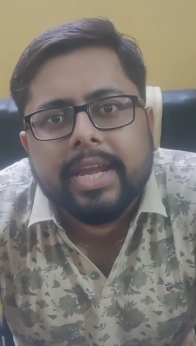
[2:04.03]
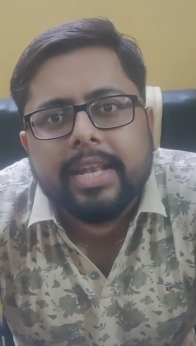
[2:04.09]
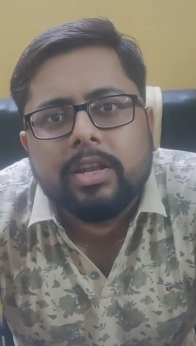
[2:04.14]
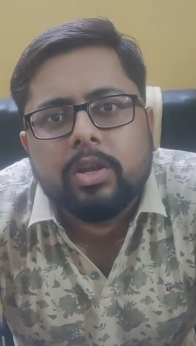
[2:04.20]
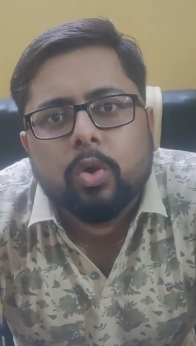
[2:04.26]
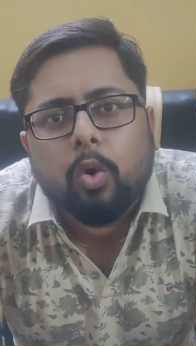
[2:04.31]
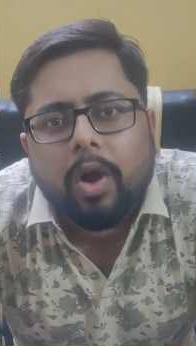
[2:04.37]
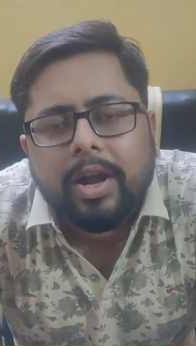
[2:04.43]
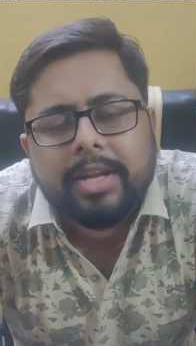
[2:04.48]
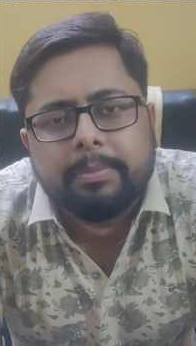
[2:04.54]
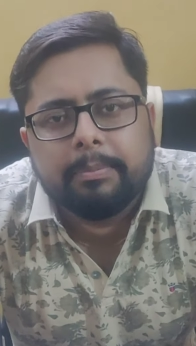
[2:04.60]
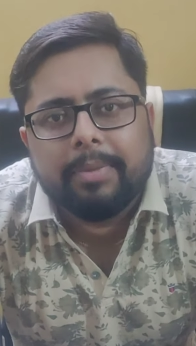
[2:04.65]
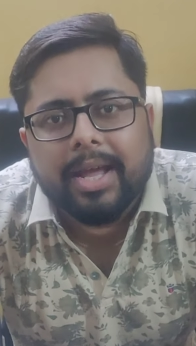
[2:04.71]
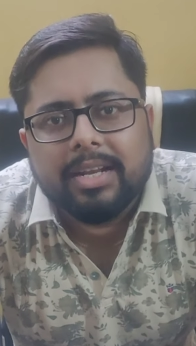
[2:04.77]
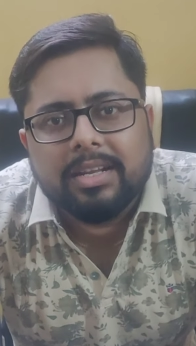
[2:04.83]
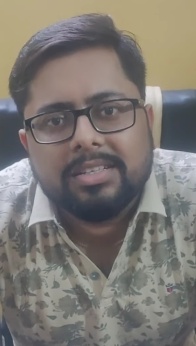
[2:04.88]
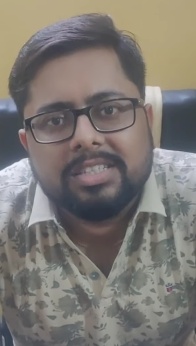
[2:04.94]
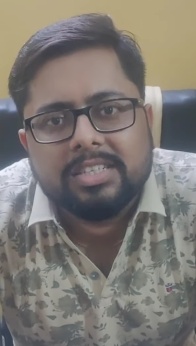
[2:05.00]
cannot
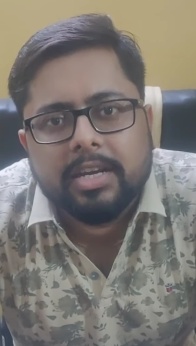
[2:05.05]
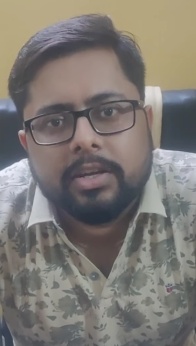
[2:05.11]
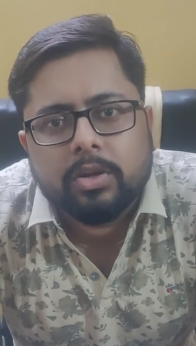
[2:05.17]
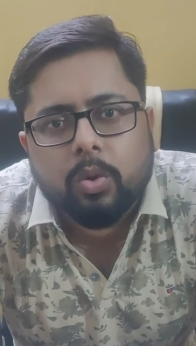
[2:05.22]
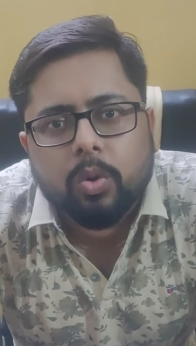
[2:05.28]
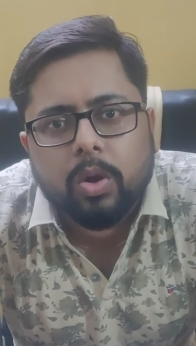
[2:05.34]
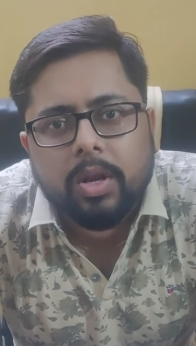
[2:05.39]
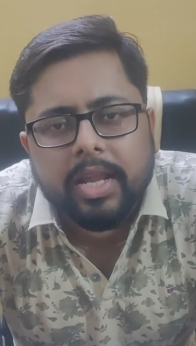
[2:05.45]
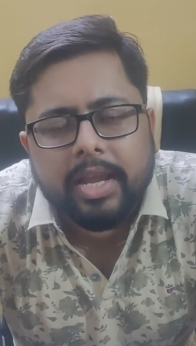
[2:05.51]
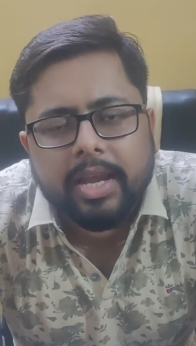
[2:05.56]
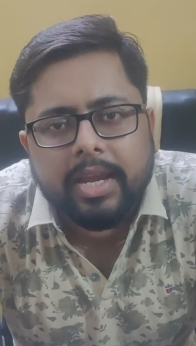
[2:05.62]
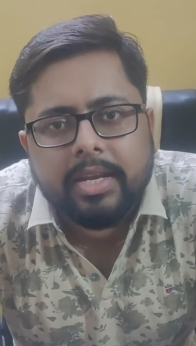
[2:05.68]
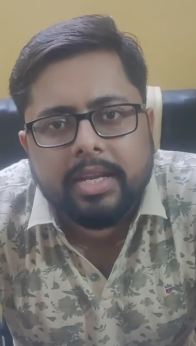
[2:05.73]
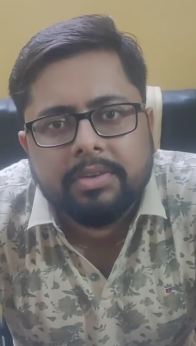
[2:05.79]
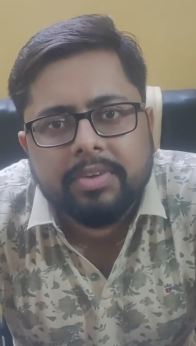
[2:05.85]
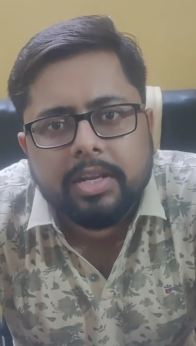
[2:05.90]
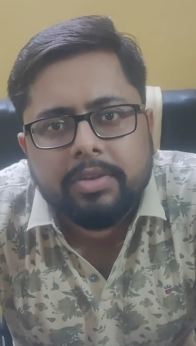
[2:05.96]
manage it at all and